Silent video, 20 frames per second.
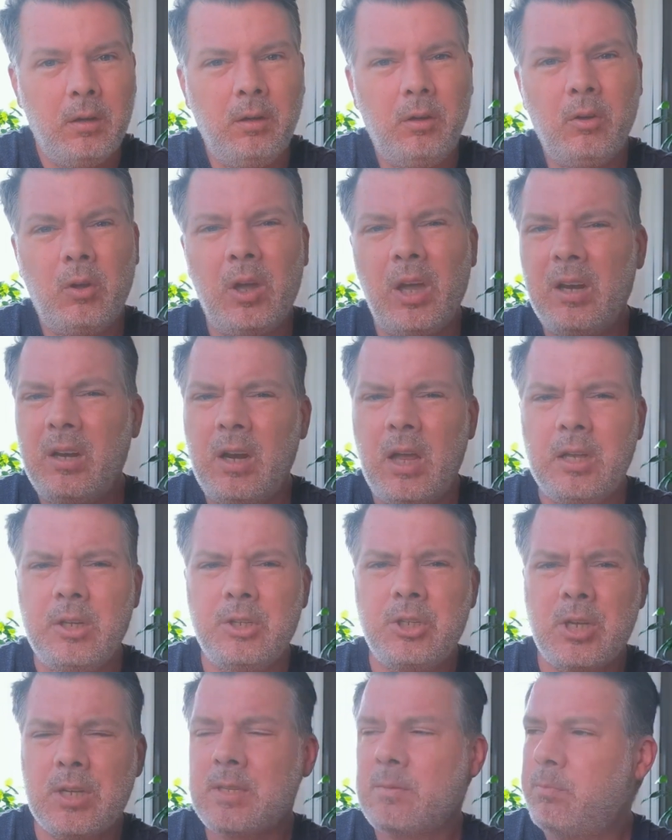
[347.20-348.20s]
You
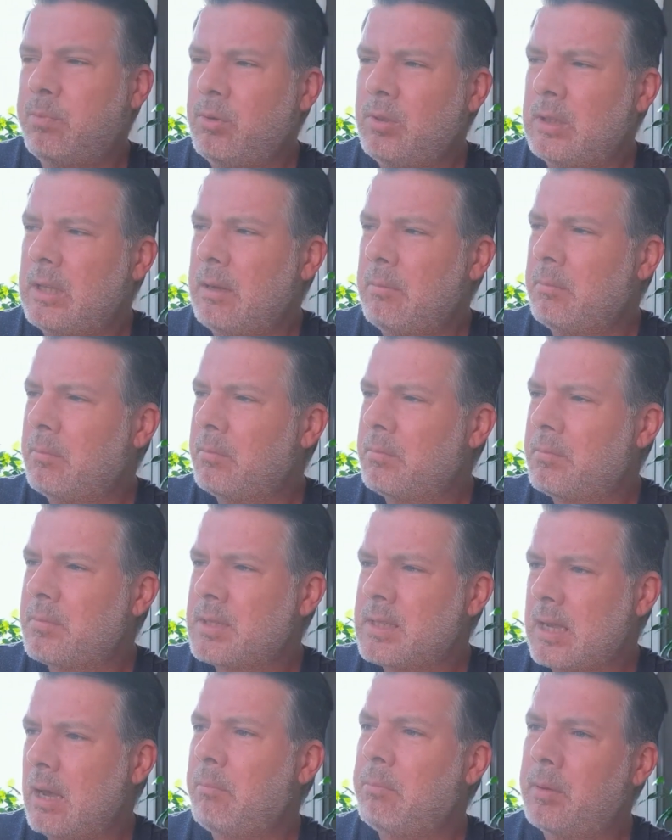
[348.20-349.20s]
cannot just put them
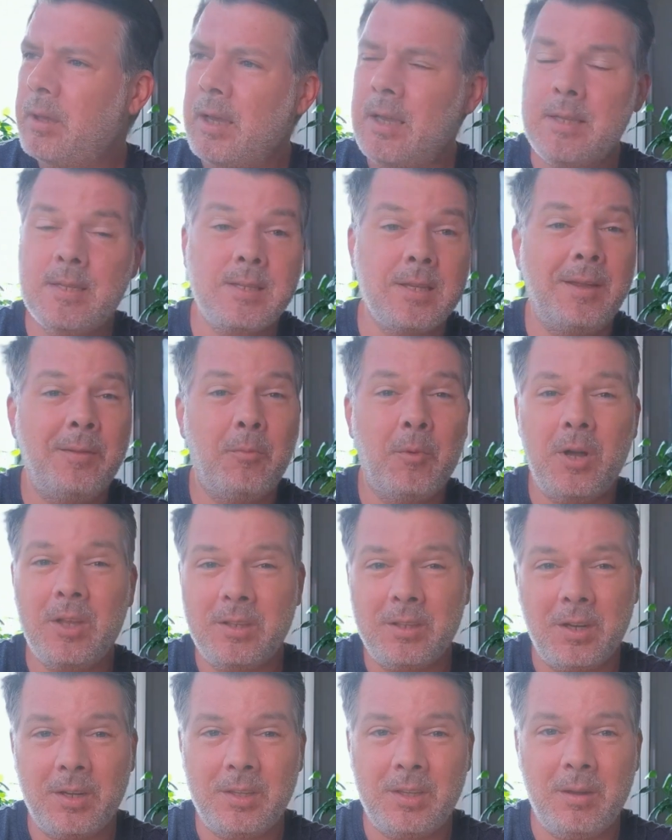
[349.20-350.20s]
someplace and
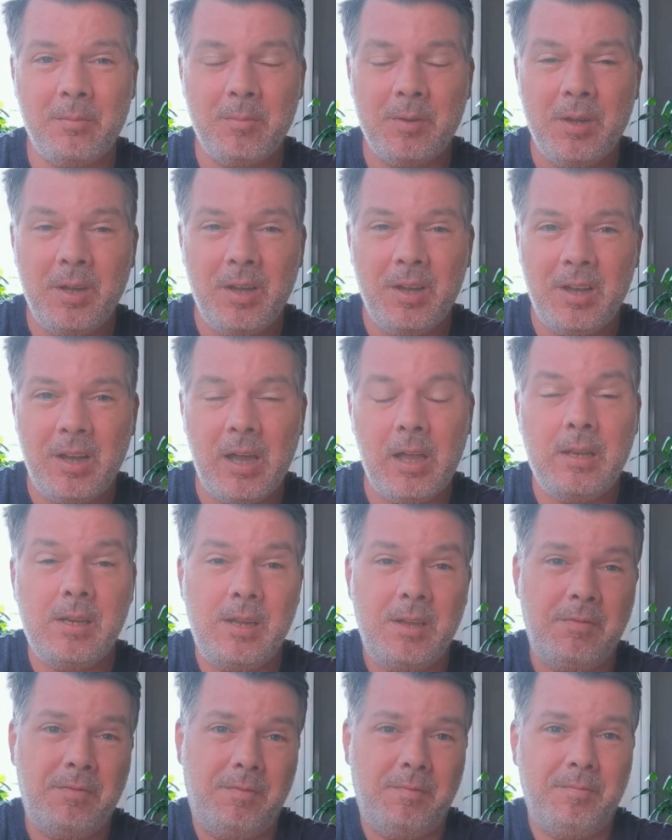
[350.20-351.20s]
water them,
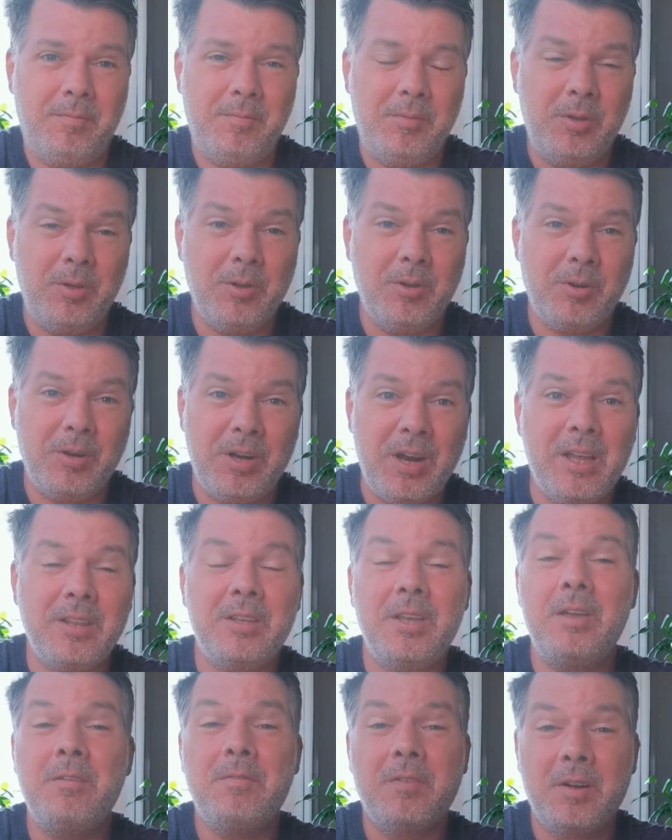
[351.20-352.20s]
and if you're
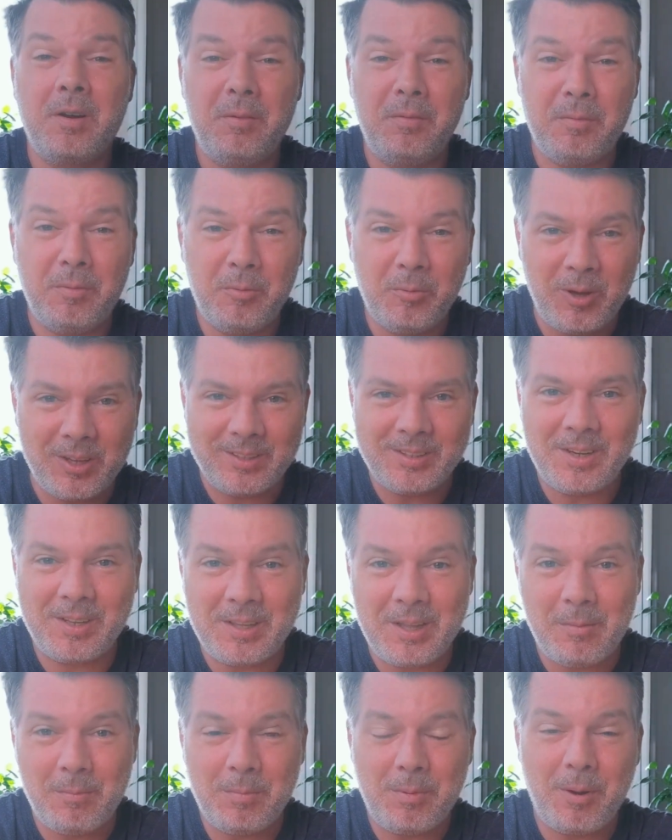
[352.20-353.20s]
not even
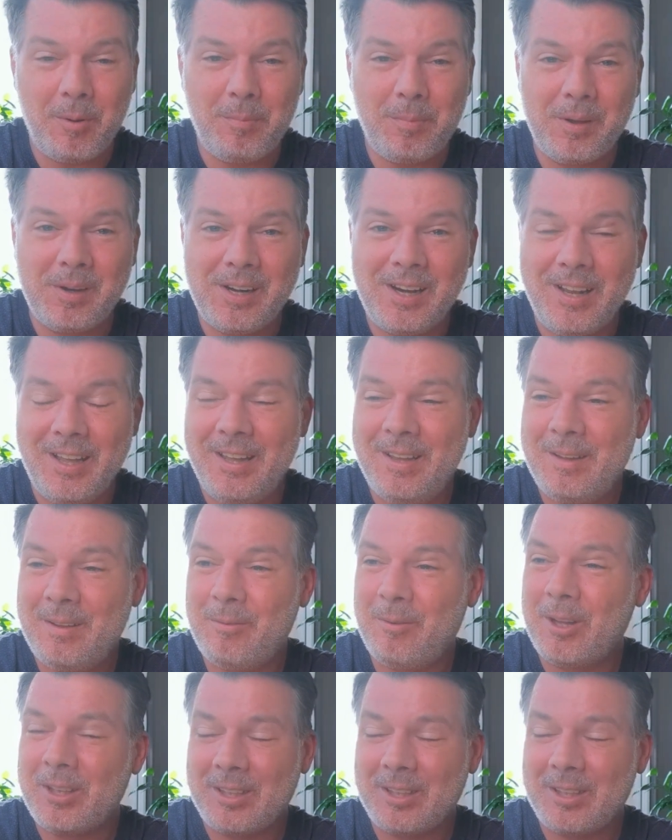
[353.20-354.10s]
watering them properly,